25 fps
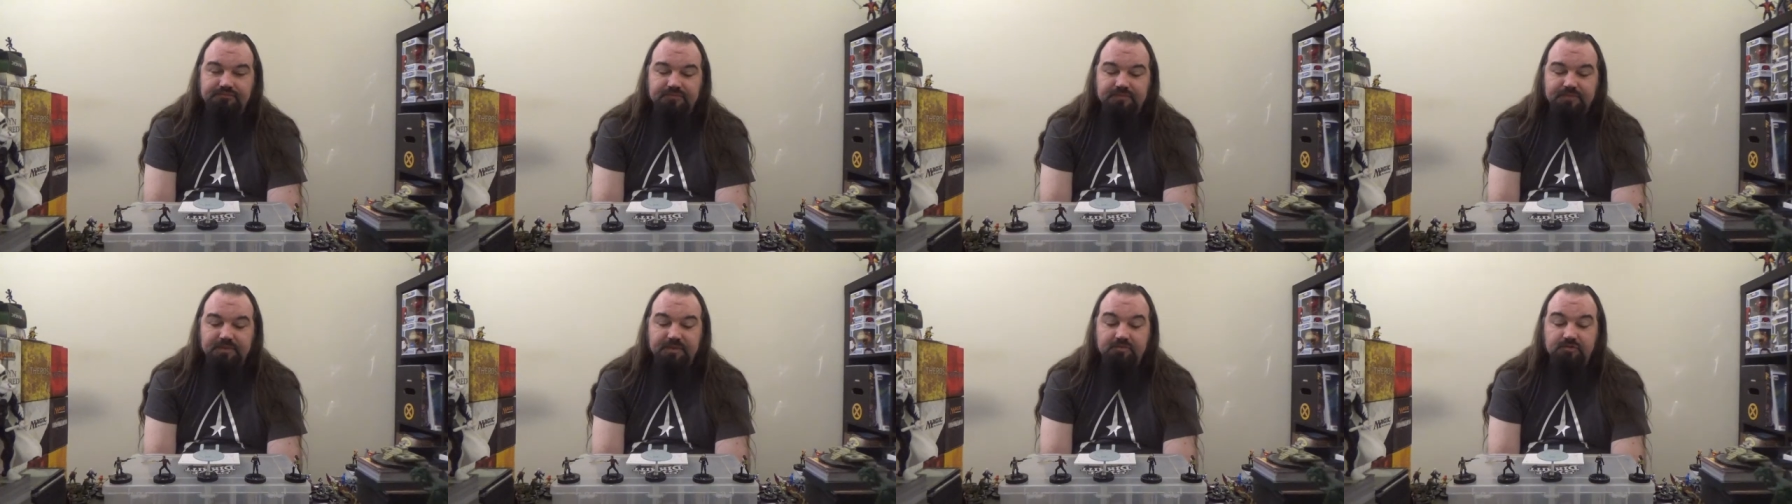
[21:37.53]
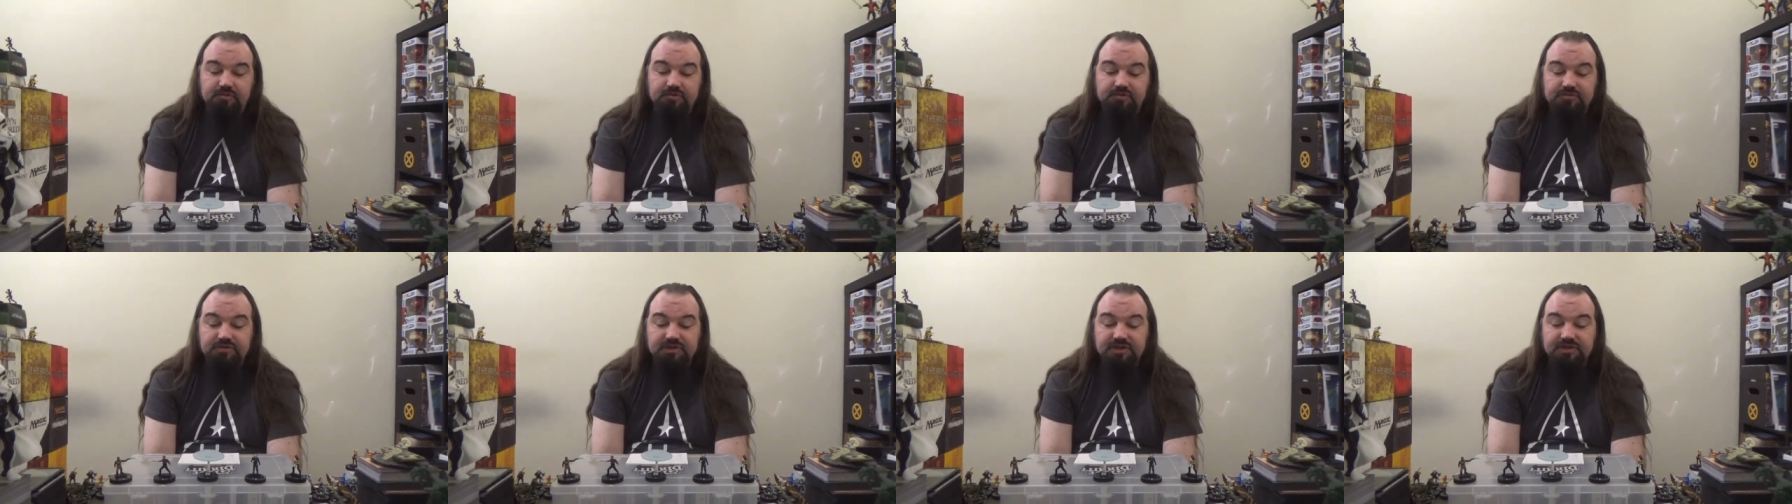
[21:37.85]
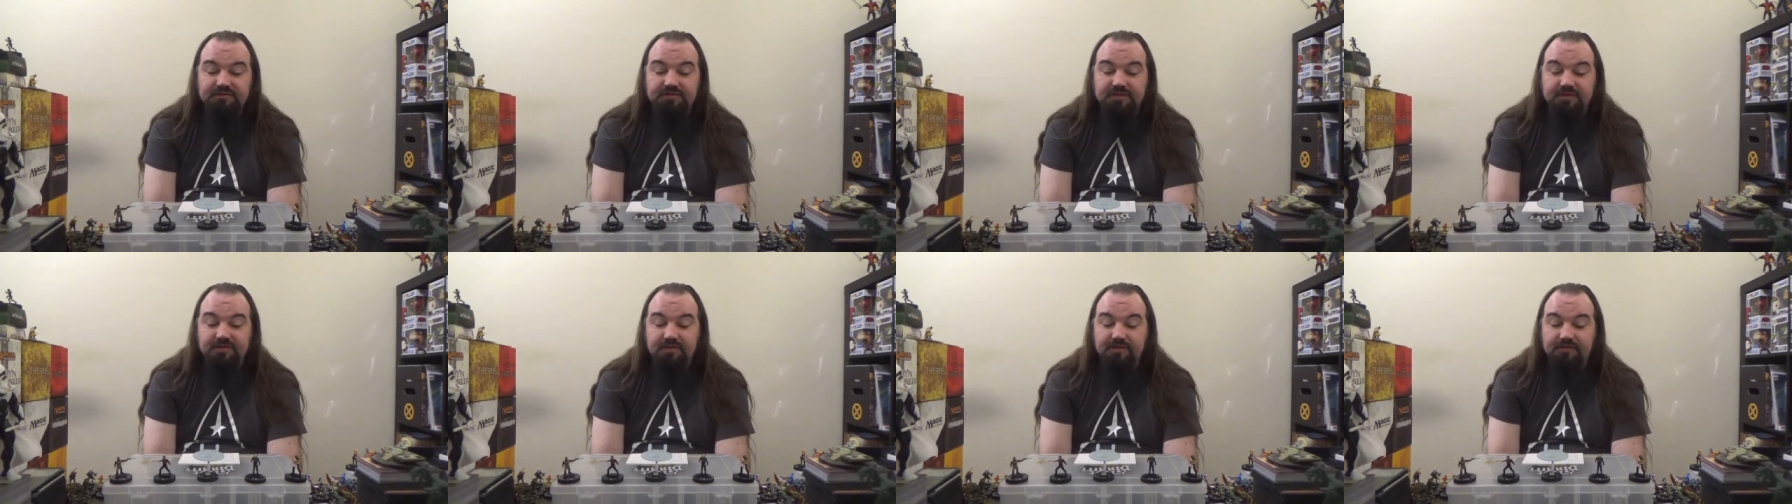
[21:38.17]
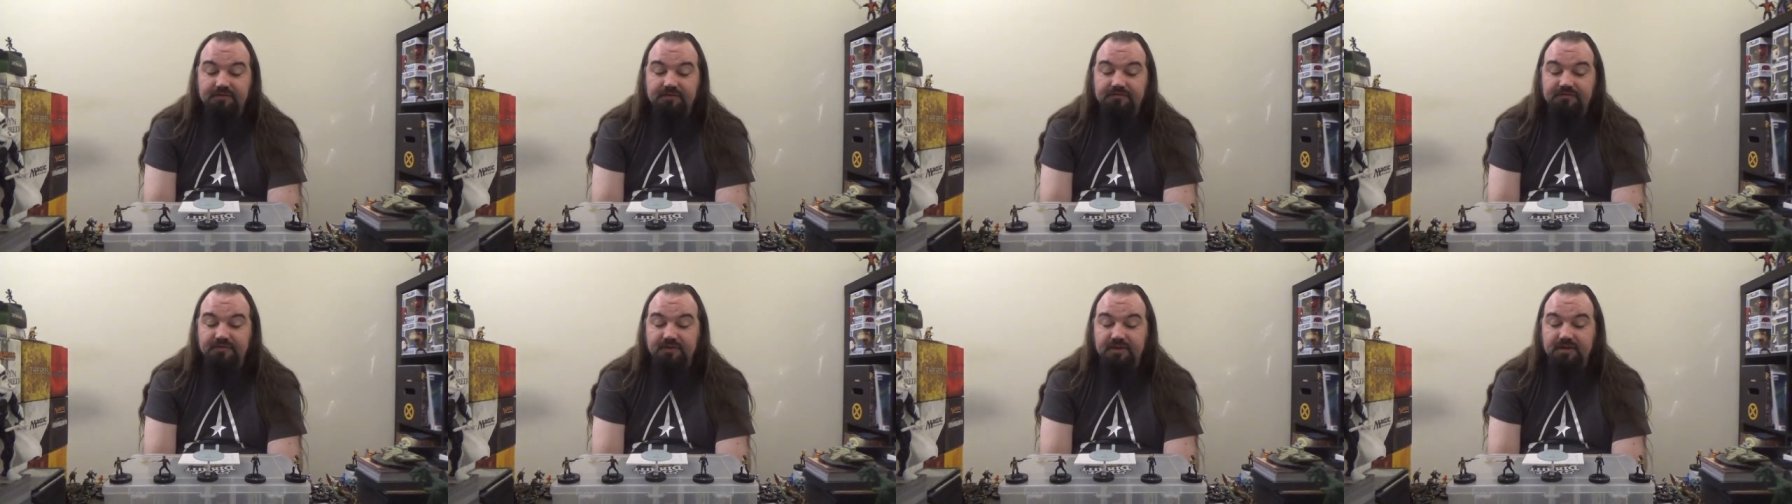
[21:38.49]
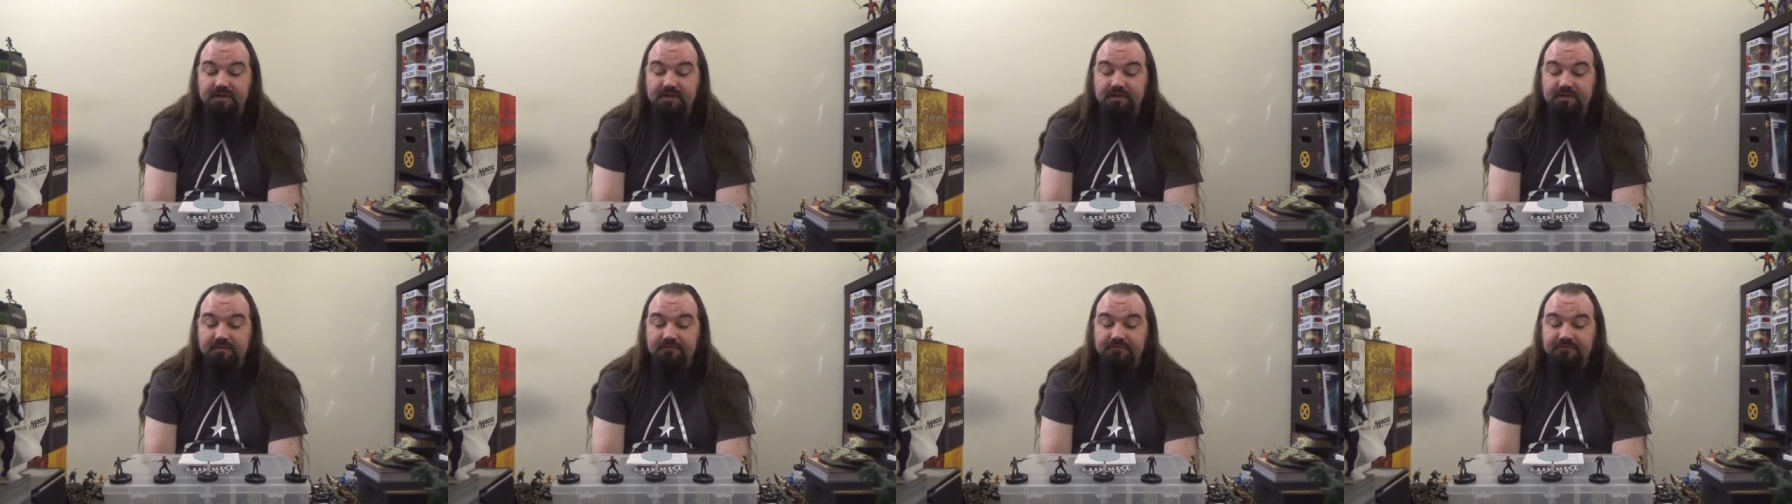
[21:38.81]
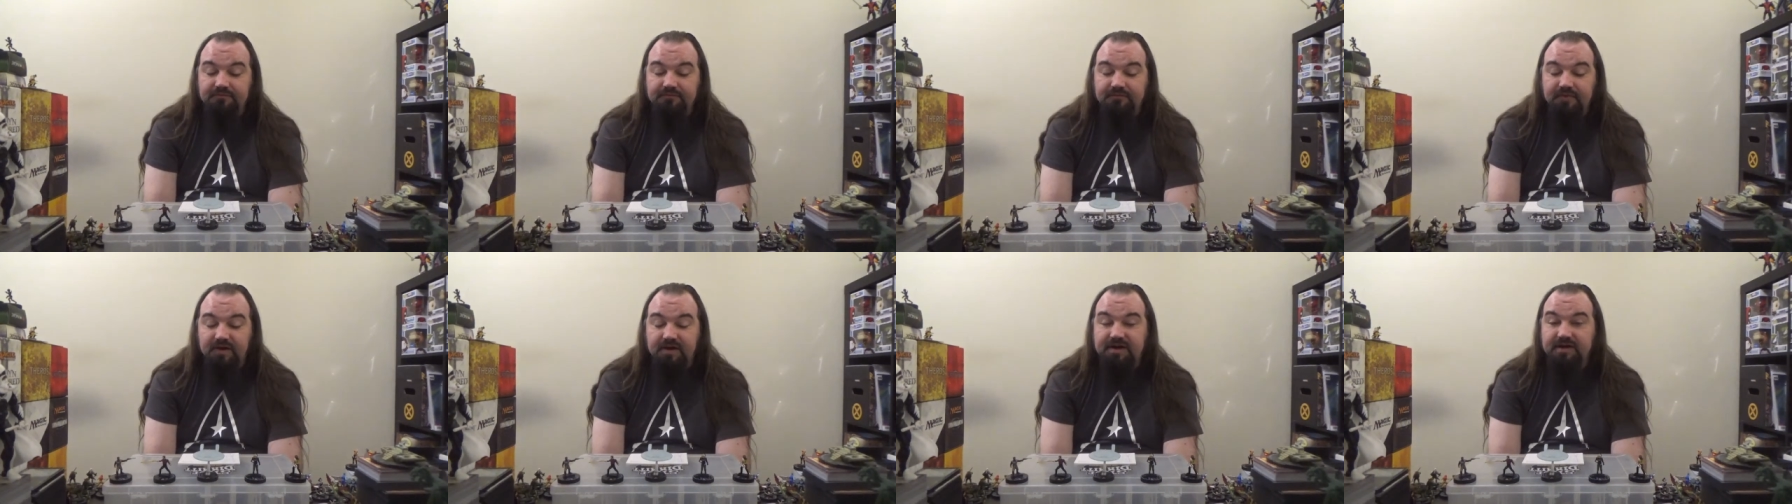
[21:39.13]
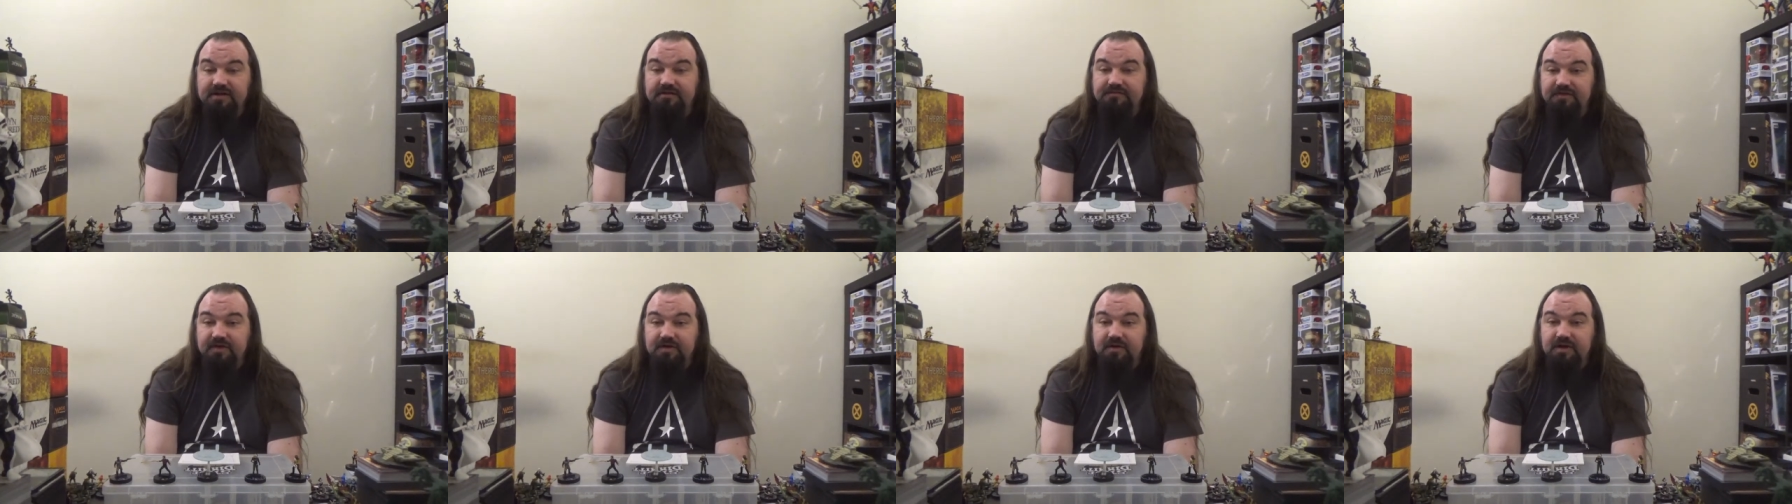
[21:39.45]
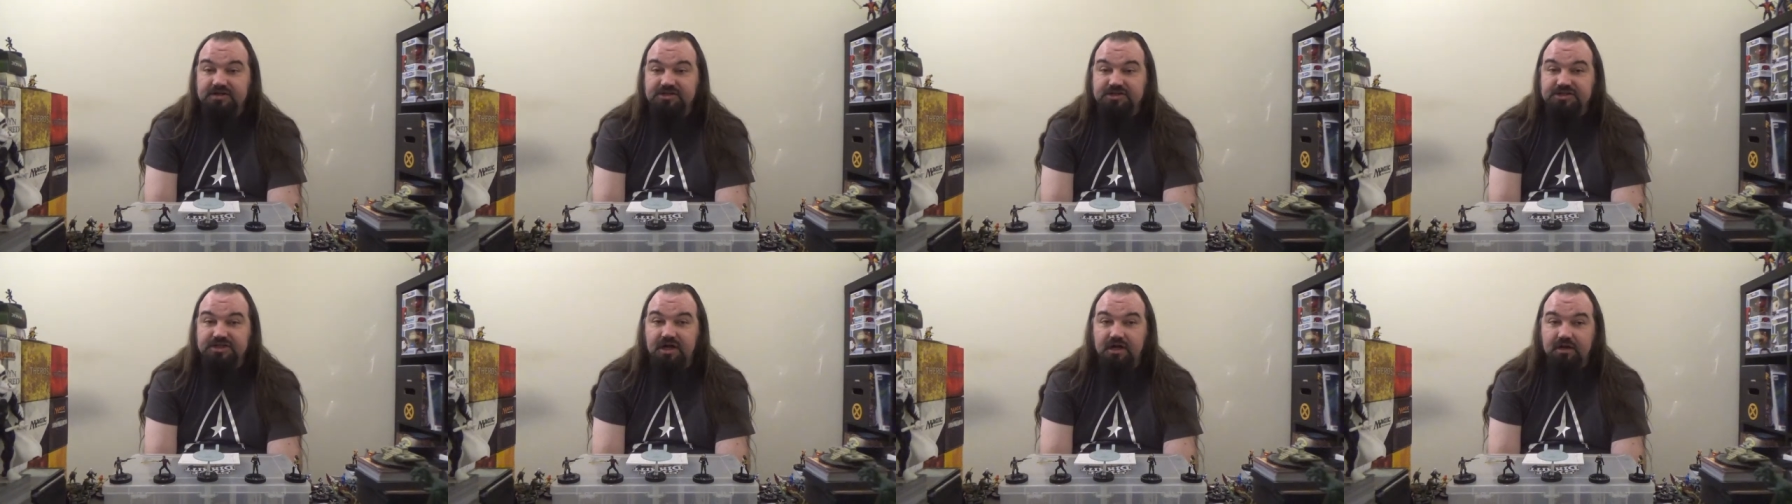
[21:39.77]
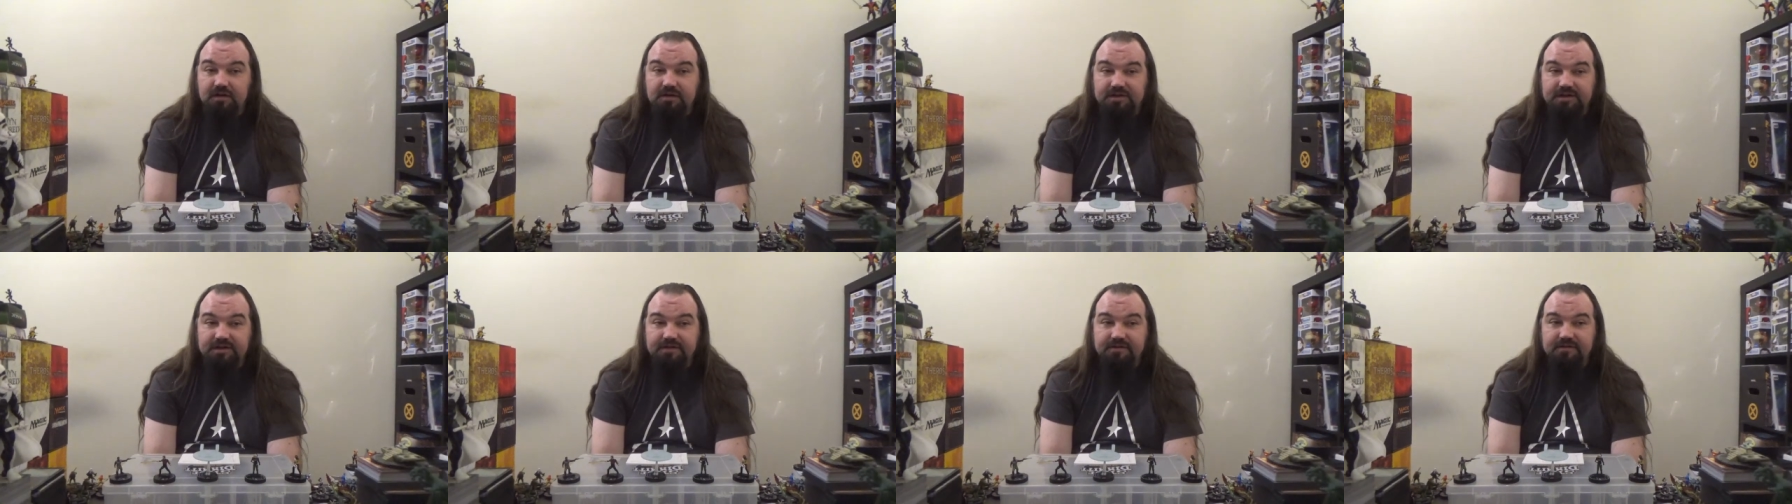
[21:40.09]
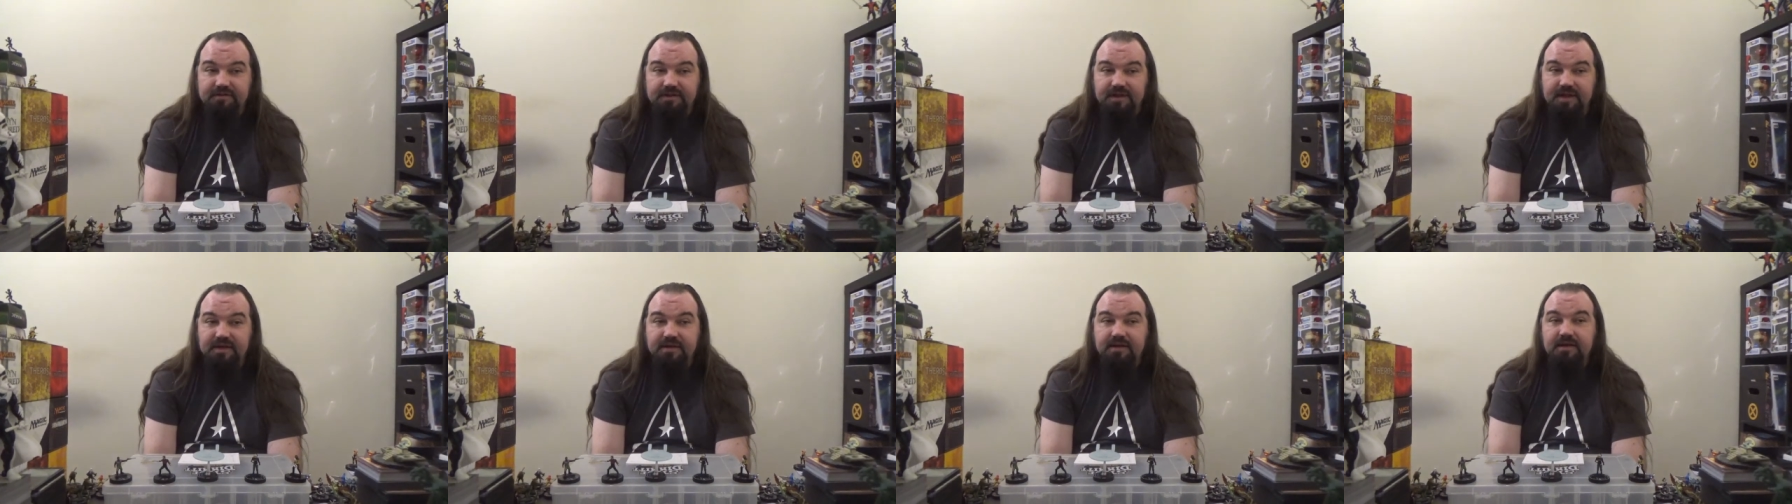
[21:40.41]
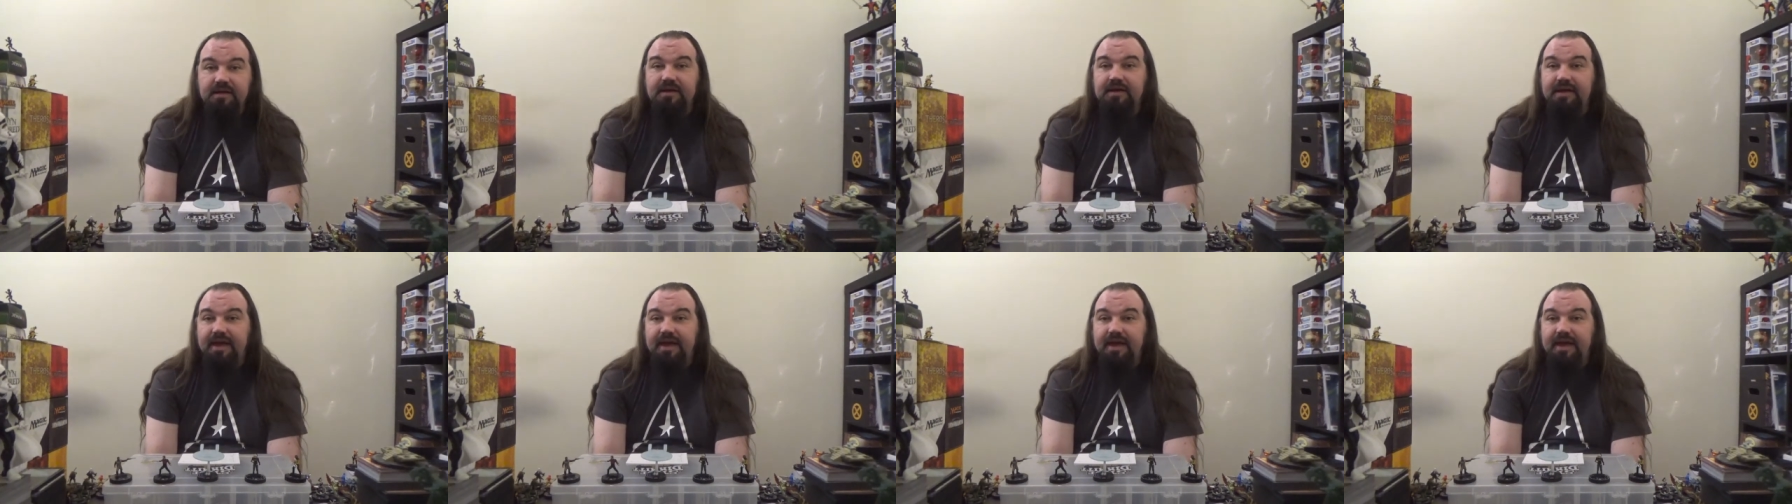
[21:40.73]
people who lived in those in various Federation colonies that,